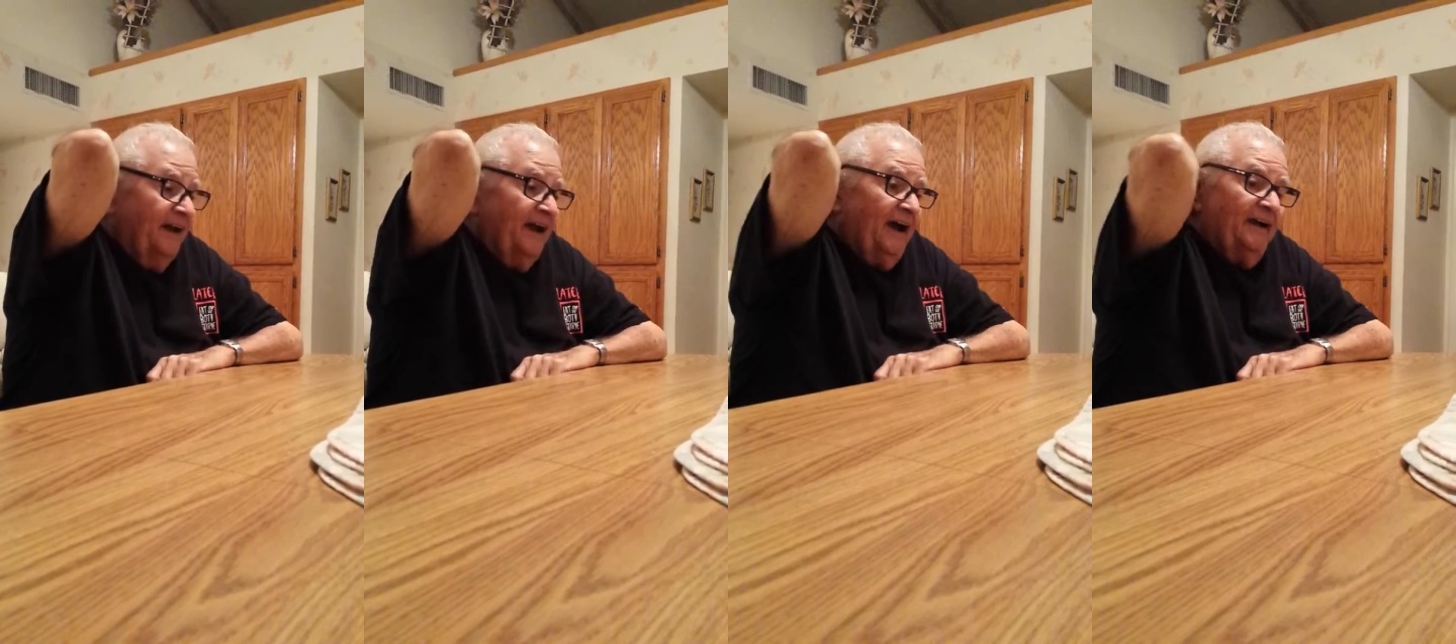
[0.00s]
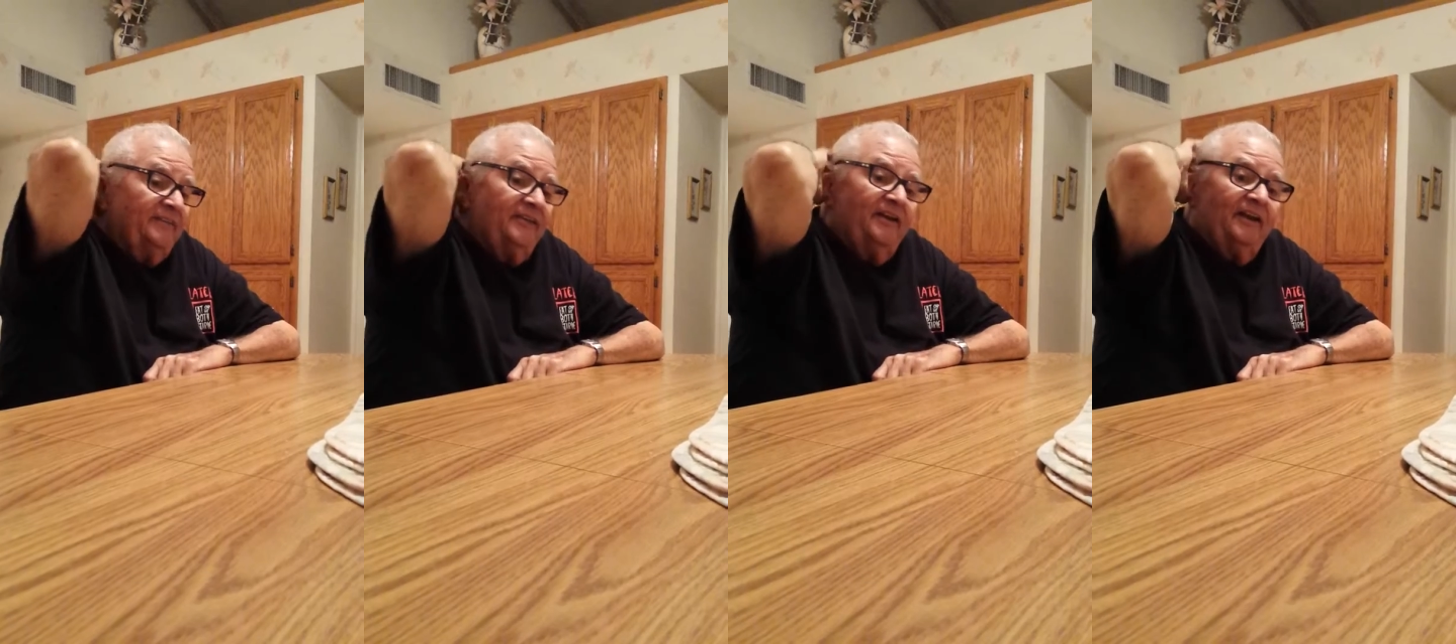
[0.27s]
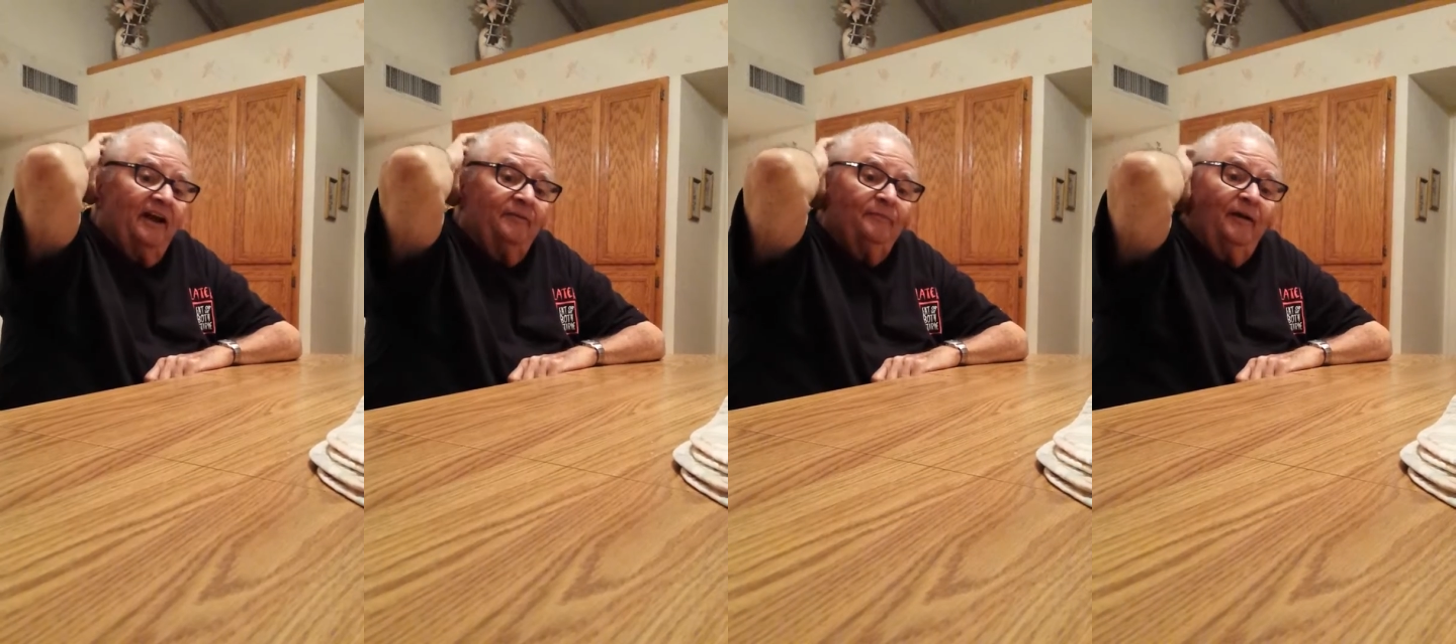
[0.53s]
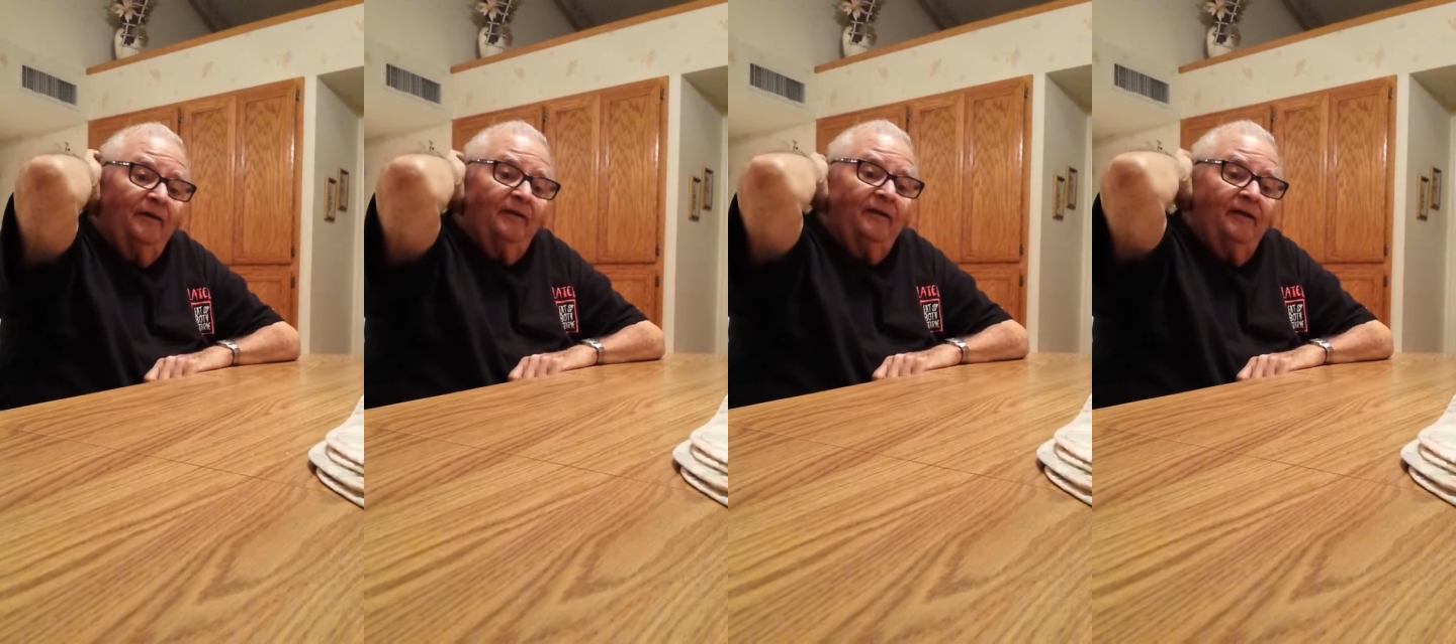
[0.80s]
Yeah, I said,
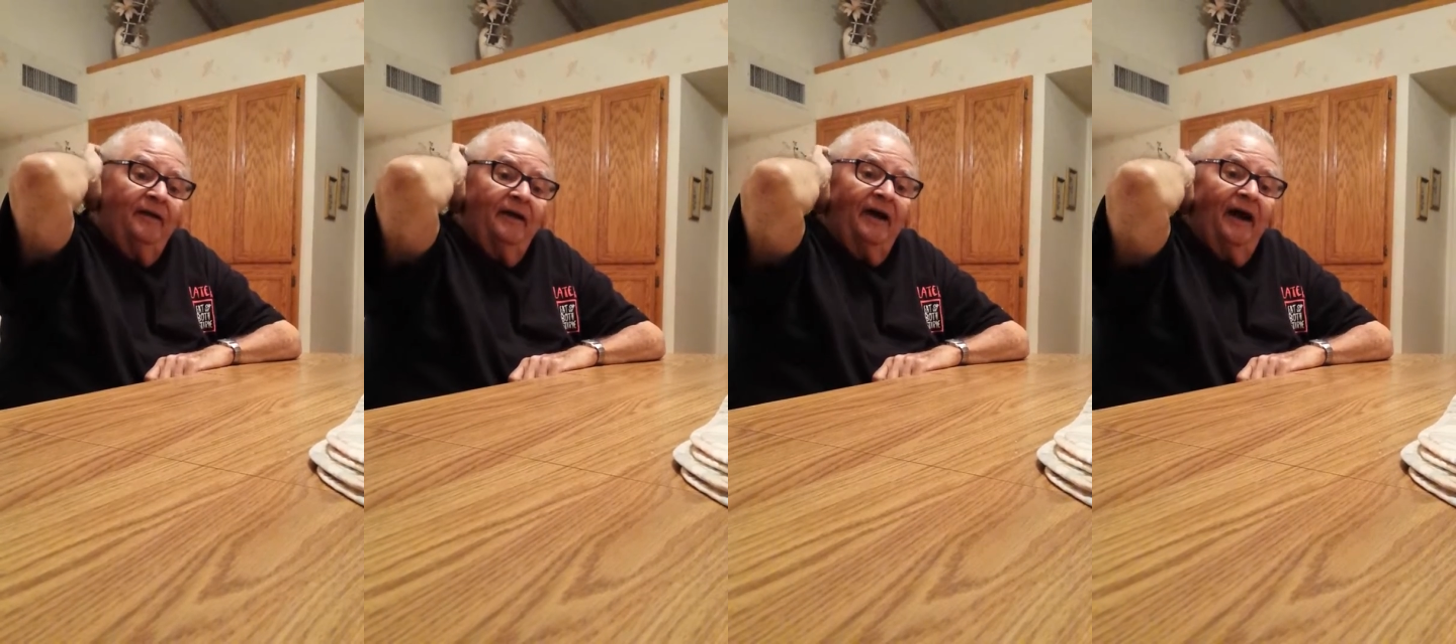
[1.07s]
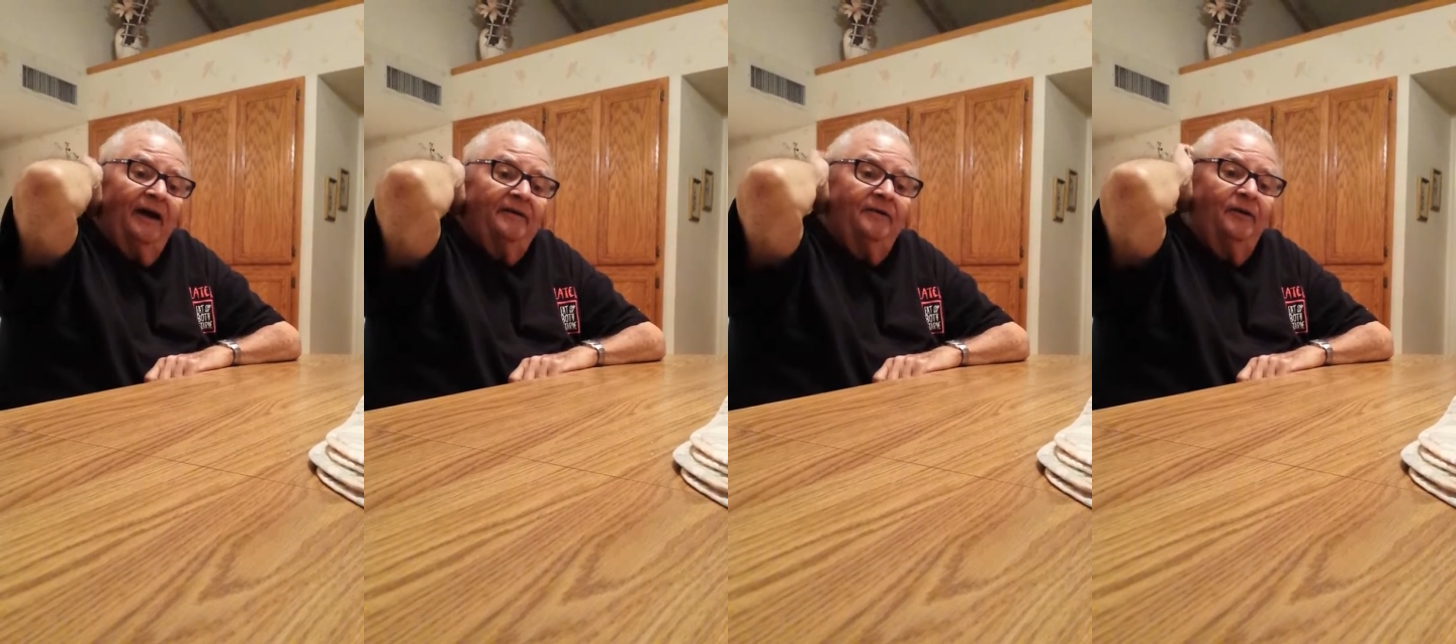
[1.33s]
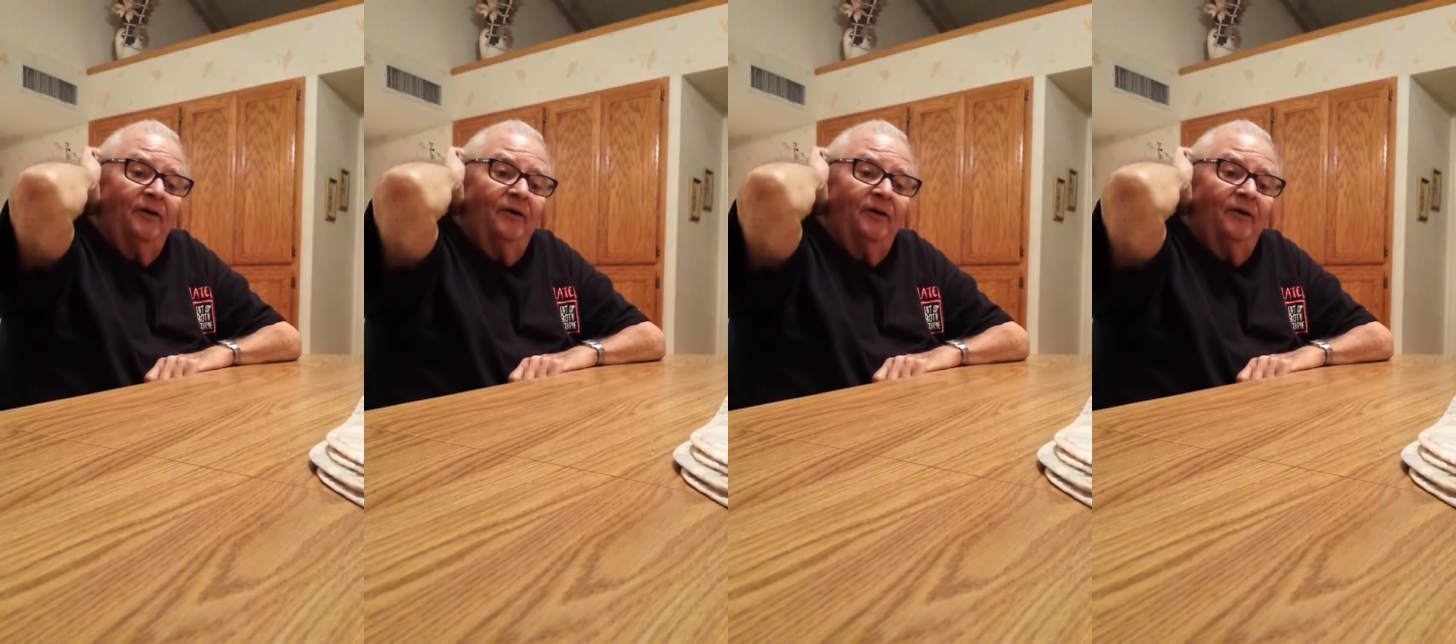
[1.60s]
I